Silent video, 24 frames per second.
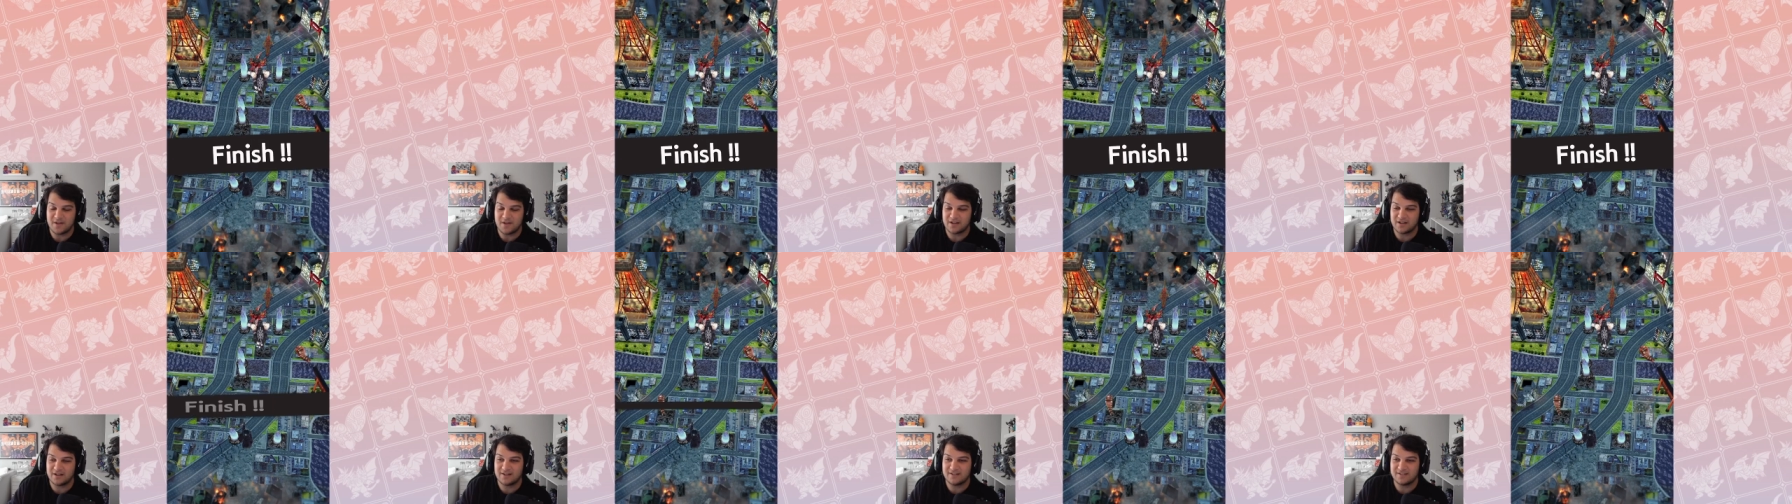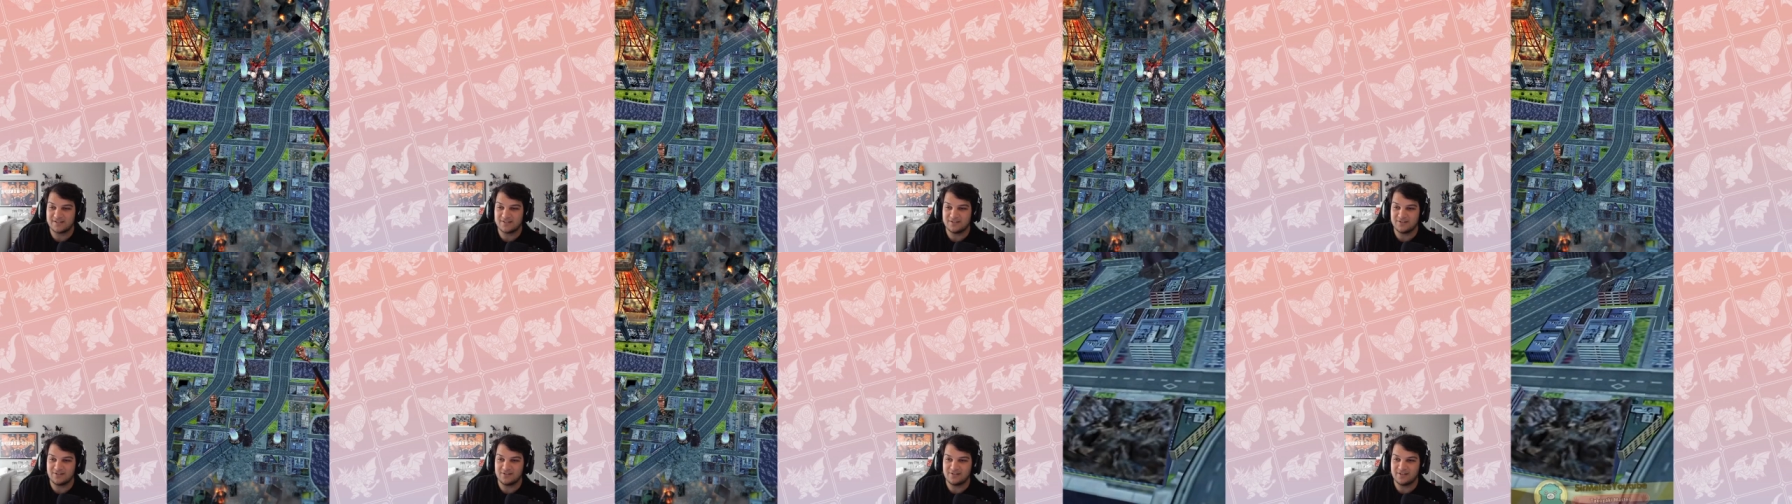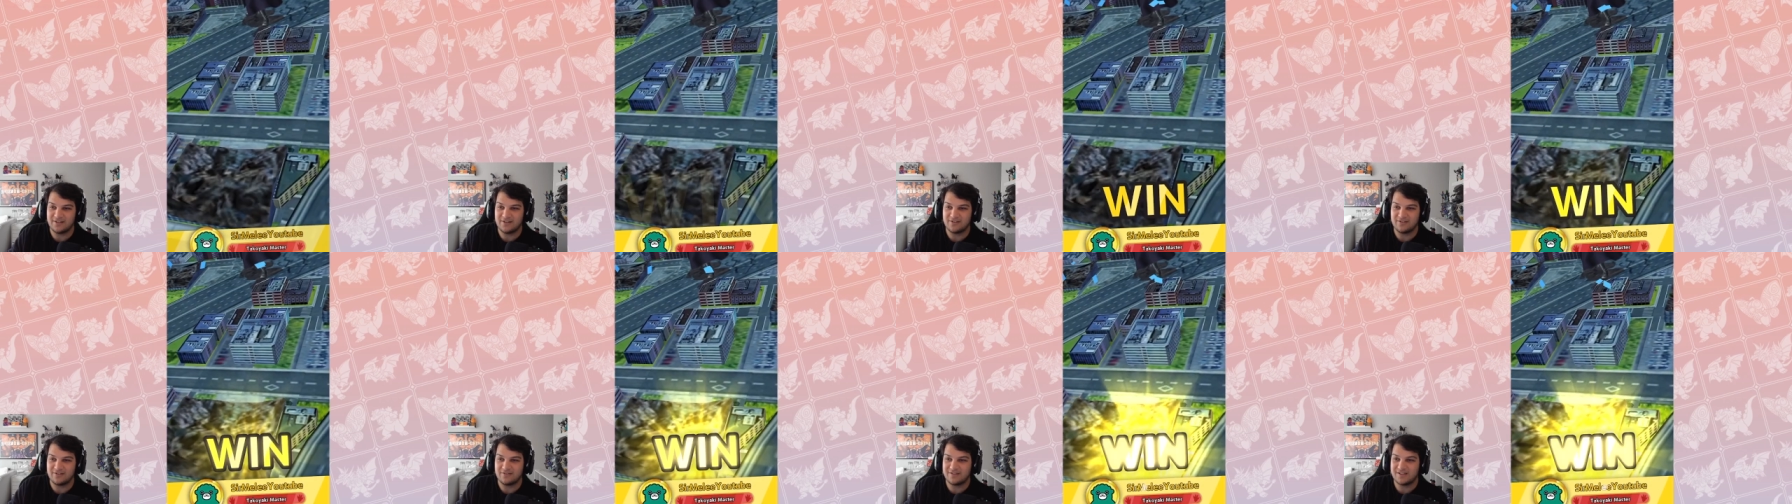Mechagodzilla
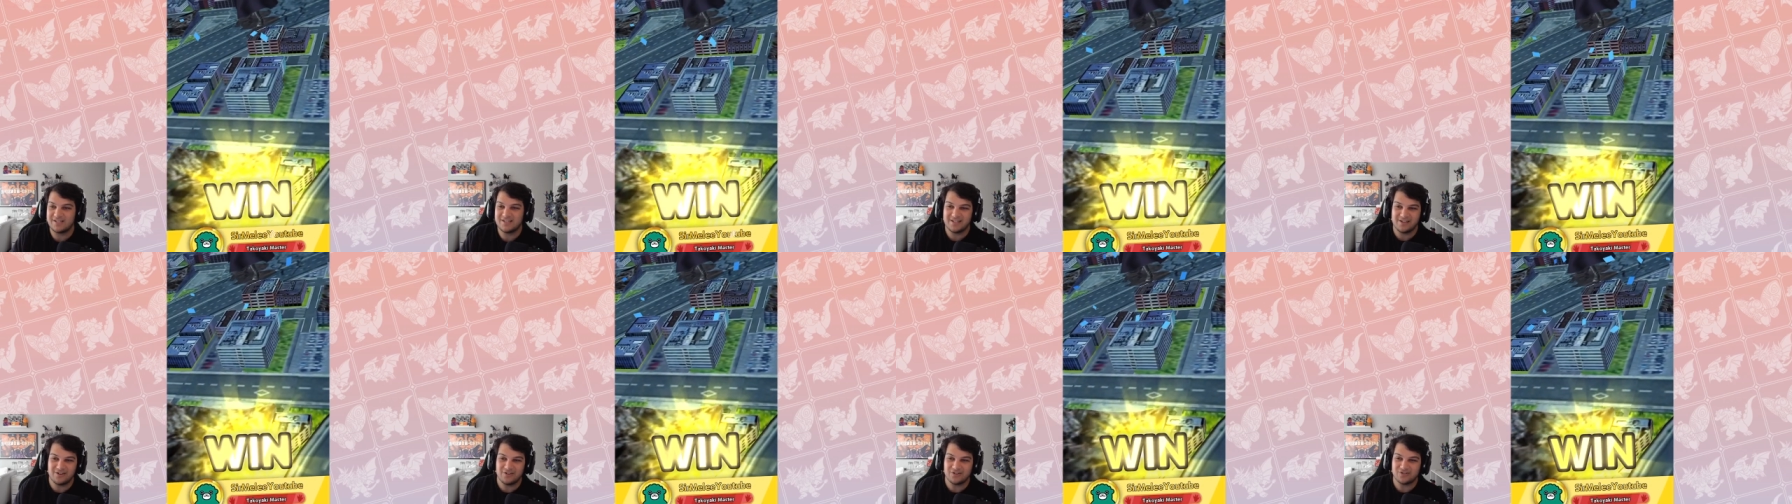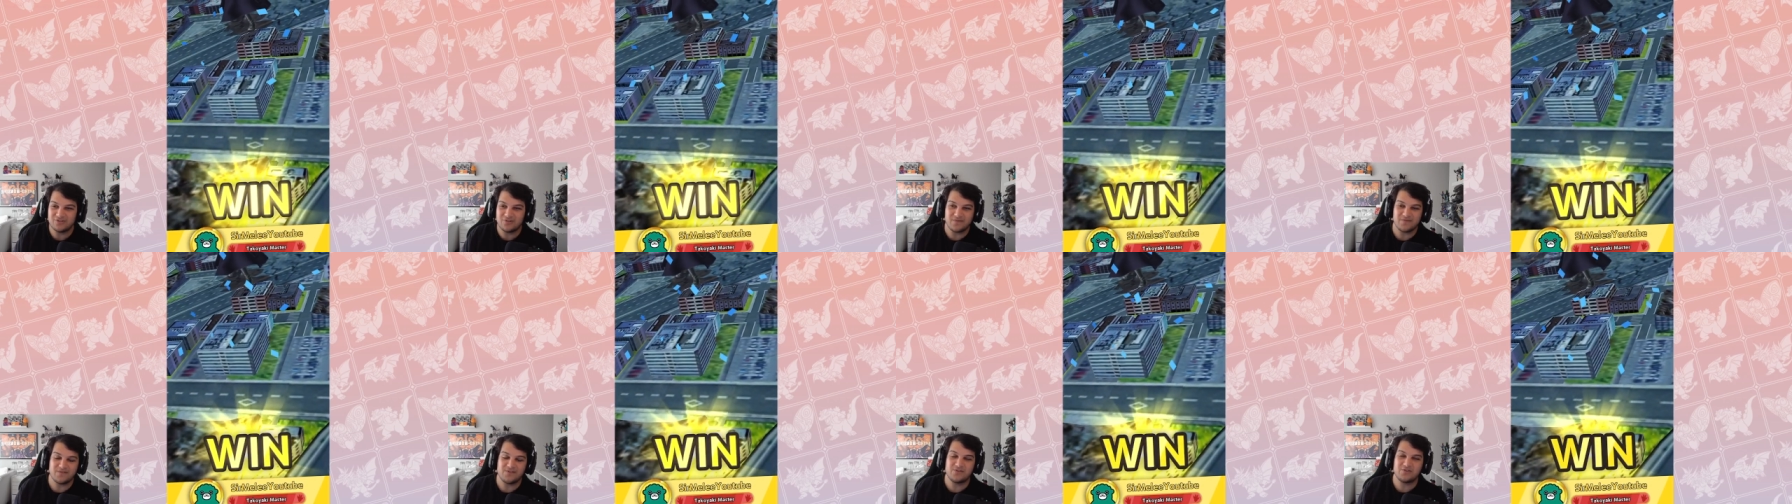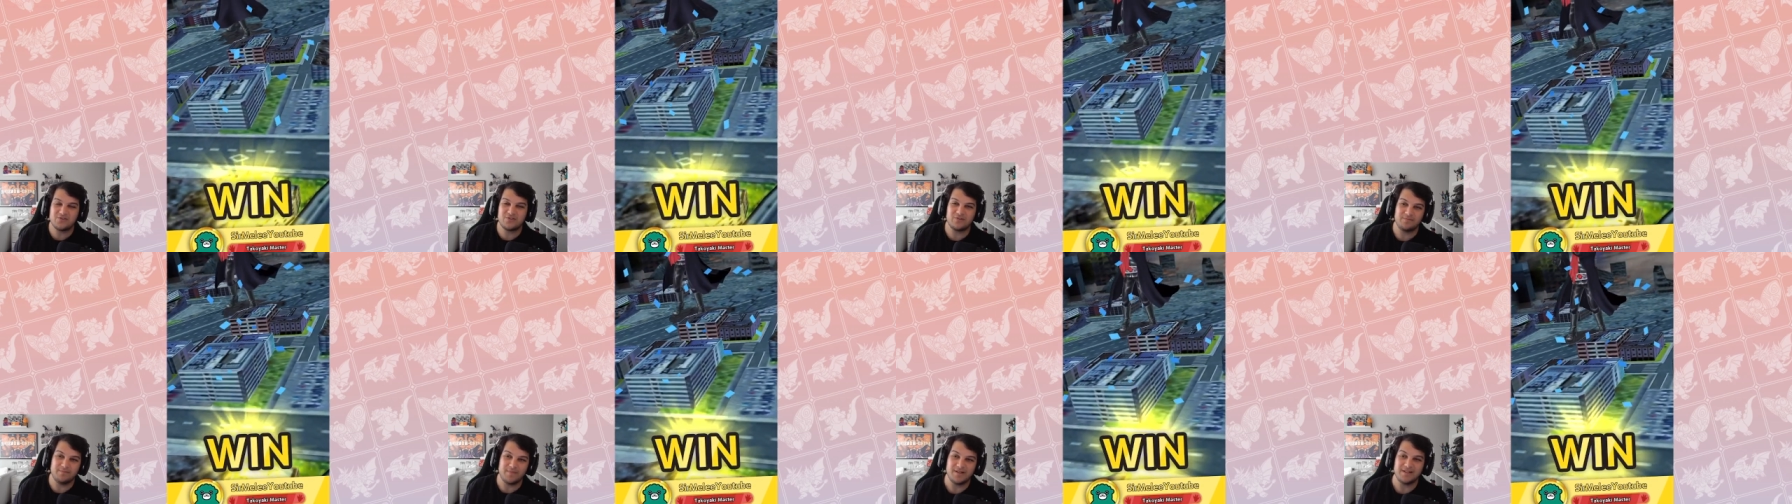leader, these leaders don't even
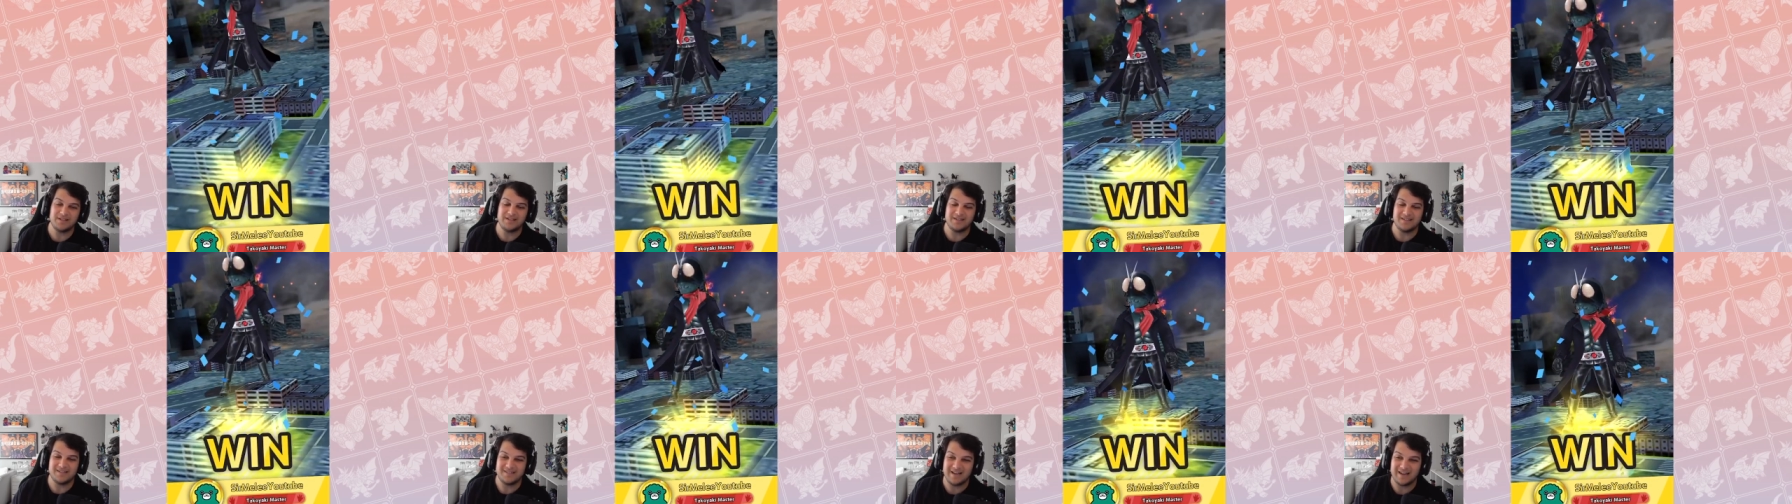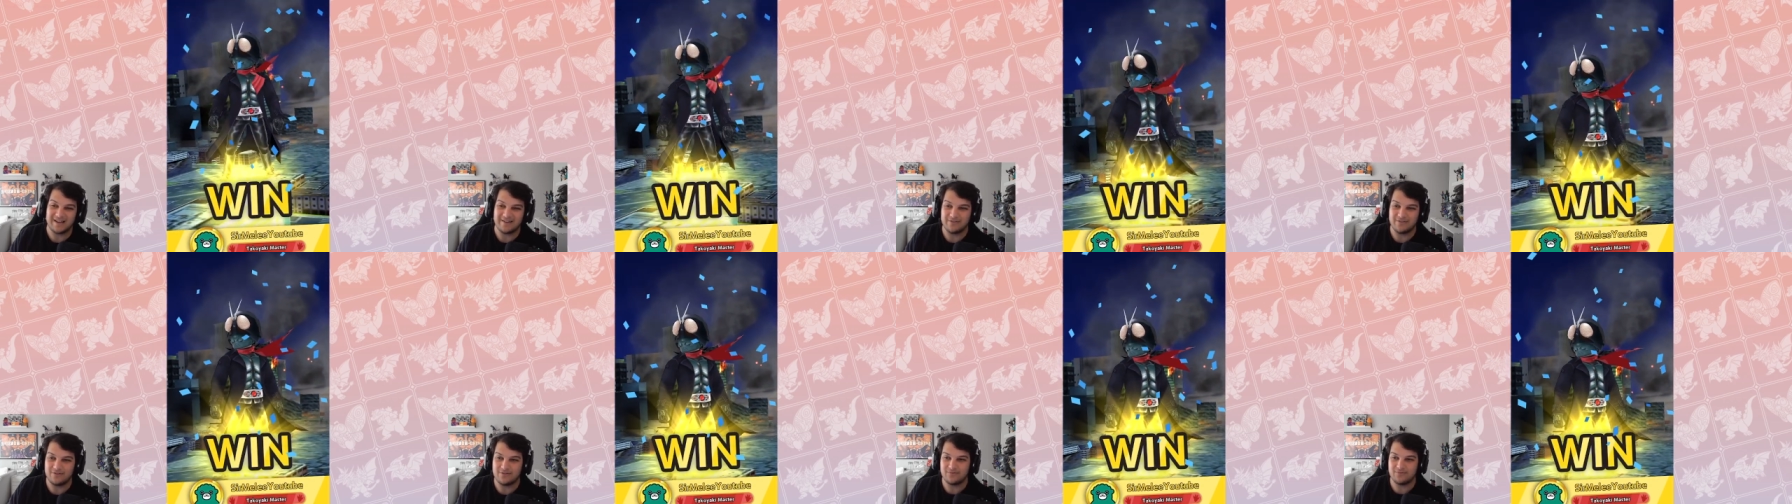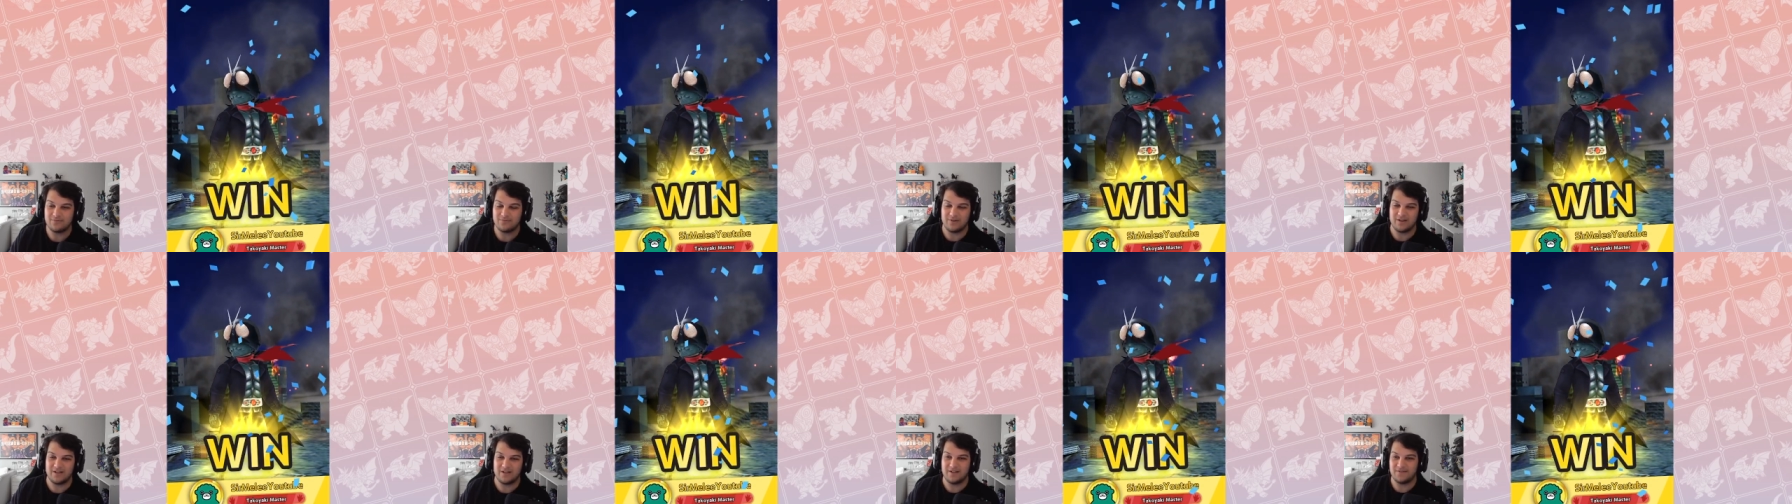use their abilities either.